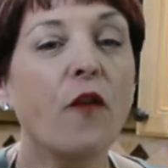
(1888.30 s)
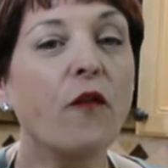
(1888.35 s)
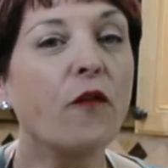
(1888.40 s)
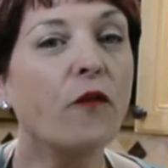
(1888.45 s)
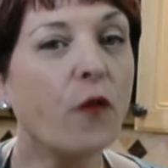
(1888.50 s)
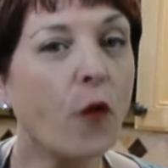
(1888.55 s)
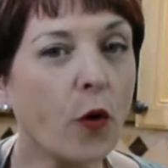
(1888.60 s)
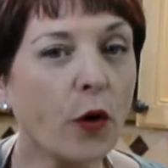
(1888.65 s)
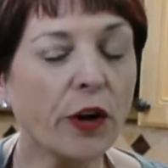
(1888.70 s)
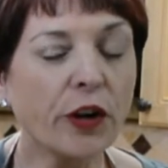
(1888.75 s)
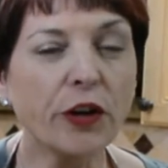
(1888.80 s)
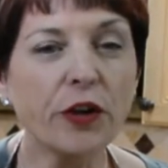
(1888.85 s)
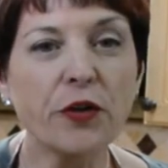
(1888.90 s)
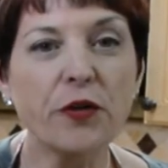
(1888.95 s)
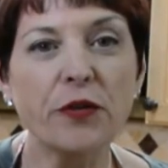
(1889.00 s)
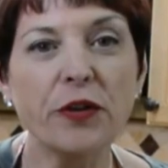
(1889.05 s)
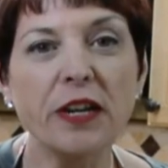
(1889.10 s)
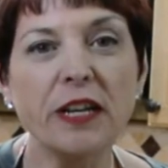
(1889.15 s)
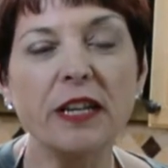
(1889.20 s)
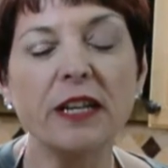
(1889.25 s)
4
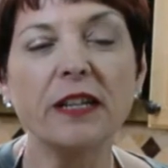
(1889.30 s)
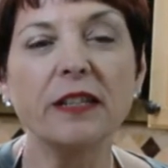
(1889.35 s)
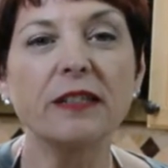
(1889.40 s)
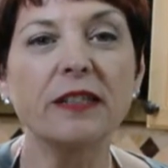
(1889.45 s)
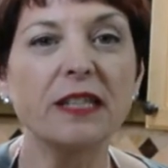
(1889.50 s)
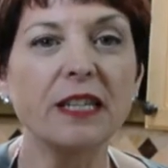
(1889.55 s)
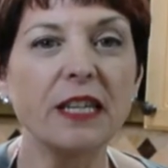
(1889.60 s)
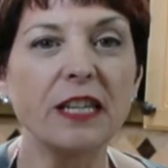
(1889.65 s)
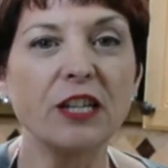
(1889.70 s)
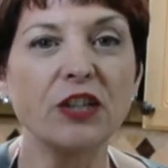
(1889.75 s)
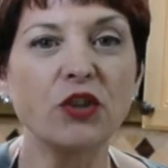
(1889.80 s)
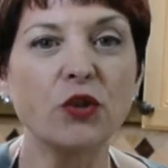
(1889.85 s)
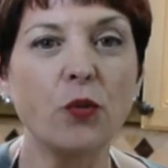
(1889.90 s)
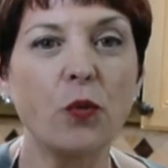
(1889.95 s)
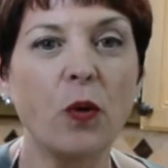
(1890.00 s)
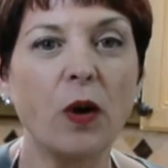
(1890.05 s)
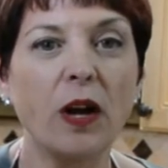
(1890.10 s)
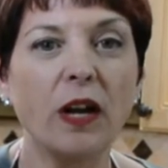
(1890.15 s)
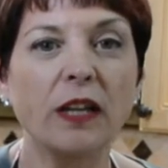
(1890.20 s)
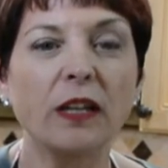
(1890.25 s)
ingredients each
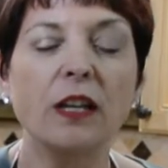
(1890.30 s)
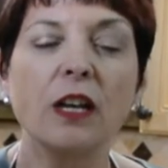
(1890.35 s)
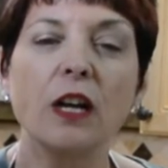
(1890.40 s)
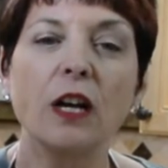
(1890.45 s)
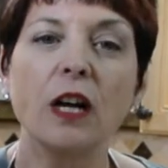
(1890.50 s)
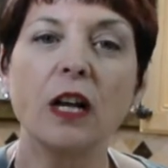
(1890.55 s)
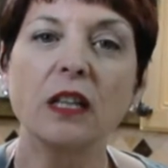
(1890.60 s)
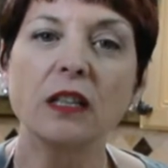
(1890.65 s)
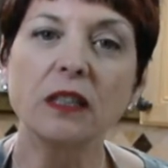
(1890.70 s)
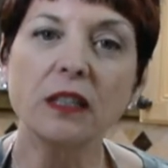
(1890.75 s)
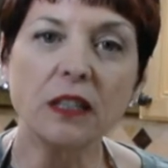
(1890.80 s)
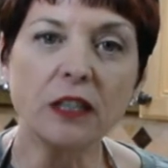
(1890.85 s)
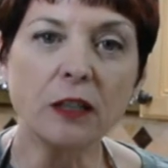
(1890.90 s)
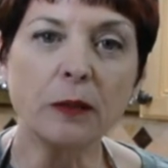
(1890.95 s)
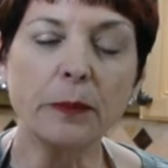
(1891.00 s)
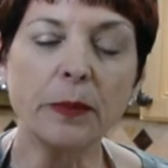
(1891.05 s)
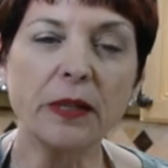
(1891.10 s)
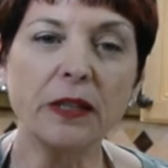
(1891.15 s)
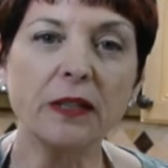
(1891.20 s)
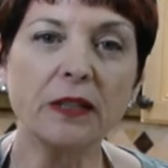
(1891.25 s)
one, a
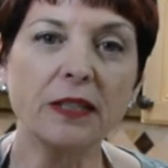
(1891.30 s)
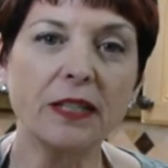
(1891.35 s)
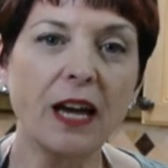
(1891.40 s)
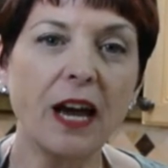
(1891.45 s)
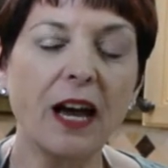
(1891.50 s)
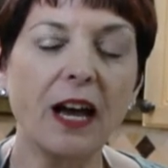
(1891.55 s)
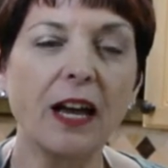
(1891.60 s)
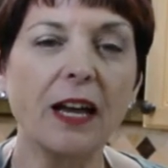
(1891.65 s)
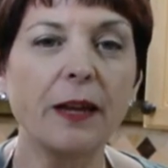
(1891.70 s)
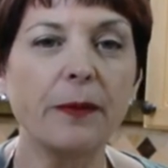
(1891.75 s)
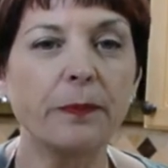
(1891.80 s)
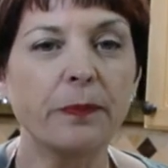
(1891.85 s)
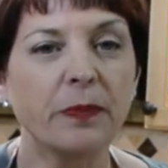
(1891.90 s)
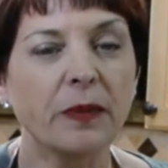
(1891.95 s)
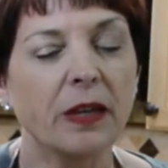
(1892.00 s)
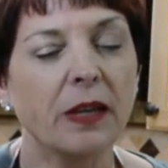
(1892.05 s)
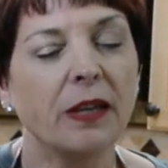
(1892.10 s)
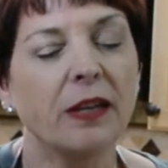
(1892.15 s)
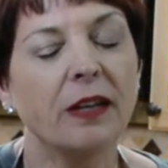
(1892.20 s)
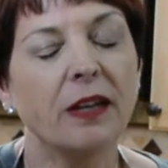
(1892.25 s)
little bit of time,
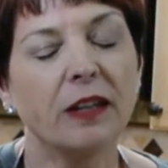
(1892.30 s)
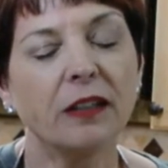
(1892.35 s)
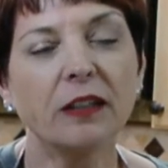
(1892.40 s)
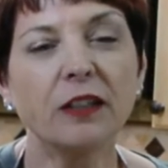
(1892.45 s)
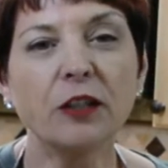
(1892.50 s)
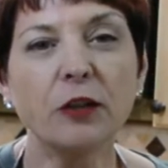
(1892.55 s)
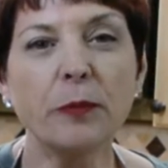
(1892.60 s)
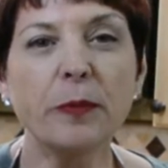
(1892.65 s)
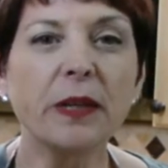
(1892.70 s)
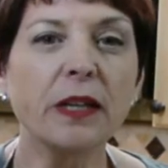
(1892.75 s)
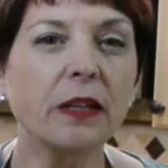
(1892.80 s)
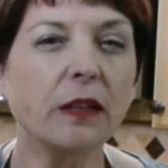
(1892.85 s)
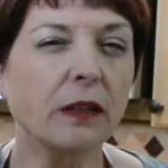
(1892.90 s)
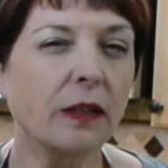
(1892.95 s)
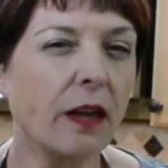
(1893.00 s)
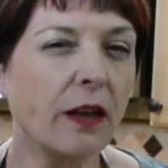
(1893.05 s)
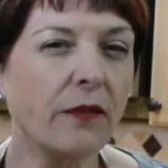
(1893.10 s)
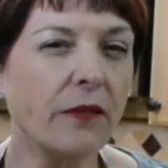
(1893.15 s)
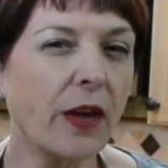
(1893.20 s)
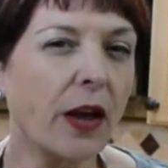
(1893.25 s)
a little bit of
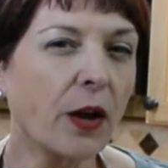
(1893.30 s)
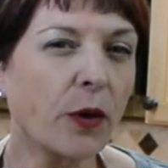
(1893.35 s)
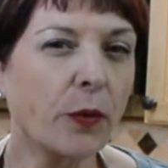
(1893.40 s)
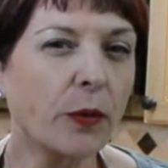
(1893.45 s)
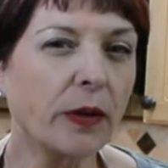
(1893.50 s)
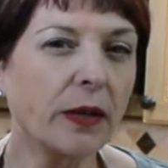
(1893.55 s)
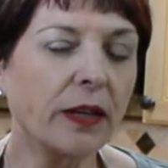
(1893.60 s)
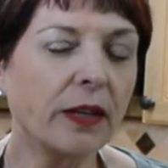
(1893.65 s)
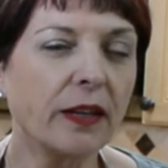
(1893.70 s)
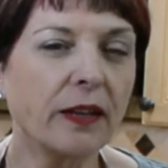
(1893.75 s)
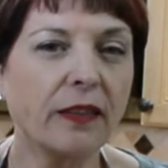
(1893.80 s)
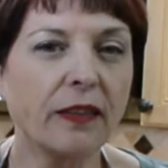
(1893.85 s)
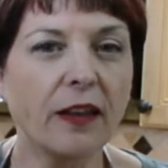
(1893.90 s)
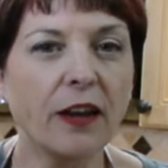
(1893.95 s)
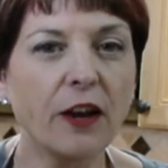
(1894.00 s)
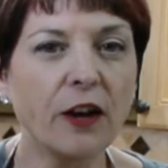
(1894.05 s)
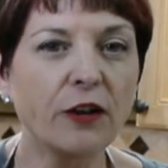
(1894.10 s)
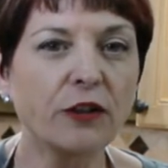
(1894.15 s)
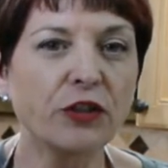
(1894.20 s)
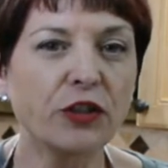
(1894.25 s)
love equity in
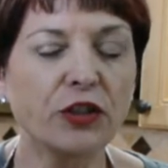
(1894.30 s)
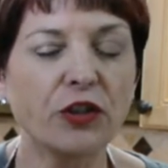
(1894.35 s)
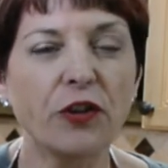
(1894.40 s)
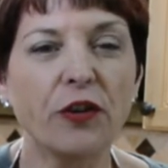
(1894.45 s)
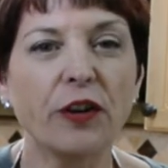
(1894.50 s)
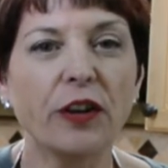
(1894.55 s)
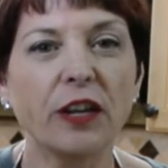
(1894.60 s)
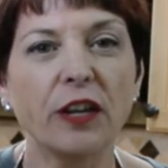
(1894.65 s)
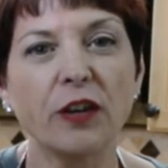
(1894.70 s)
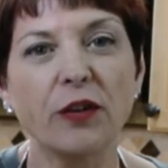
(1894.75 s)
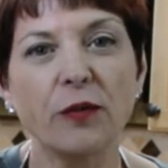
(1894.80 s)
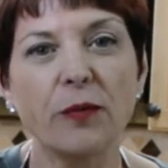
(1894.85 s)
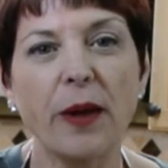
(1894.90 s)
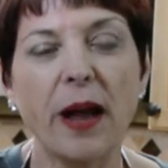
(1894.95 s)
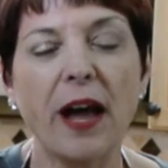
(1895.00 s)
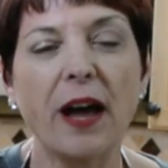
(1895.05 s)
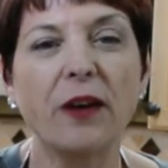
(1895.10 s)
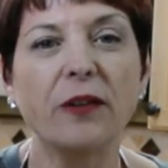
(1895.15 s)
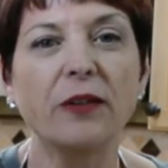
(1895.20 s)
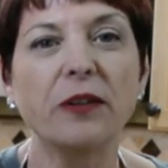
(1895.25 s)
there, stirring it
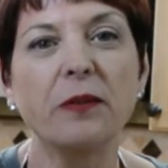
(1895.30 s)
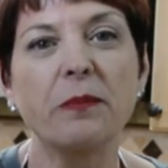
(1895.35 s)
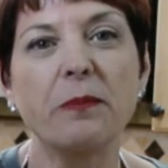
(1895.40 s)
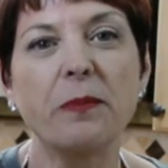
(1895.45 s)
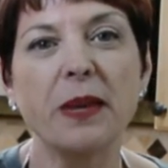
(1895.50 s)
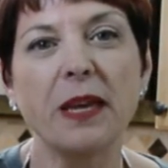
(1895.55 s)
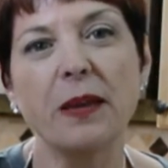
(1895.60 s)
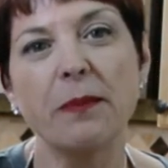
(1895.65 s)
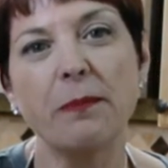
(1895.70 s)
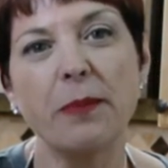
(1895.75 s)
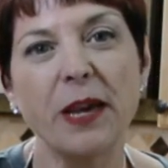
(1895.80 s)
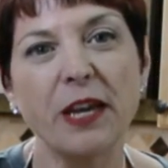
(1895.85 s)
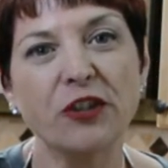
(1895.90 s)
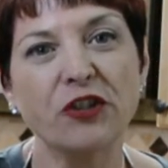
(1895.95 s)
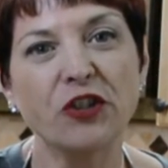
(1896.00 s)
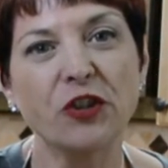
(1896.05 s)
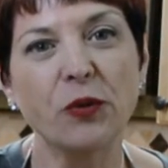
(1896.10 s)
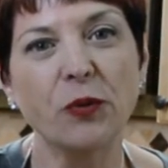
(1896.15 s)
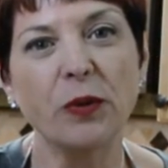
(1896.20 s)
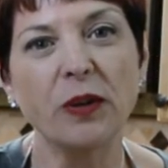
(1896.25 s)
around and being
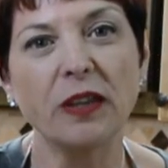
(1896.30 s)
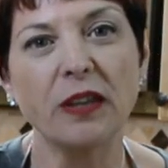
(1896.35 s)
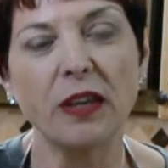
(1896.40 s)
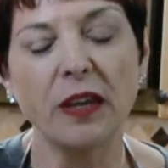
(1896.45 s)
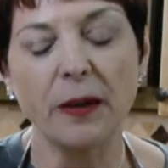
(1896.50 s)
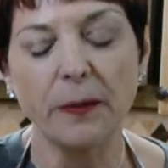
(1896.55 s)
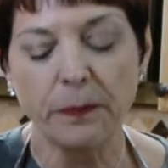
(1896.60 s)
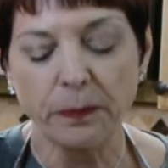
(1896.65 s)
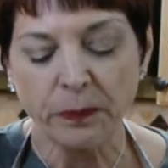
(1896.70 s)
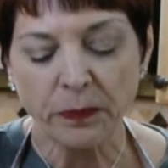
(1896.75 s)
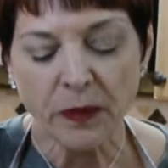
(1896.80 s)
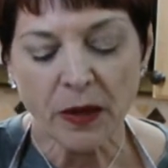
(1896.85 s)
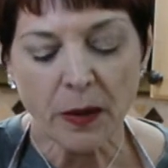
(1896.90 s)
patient with it.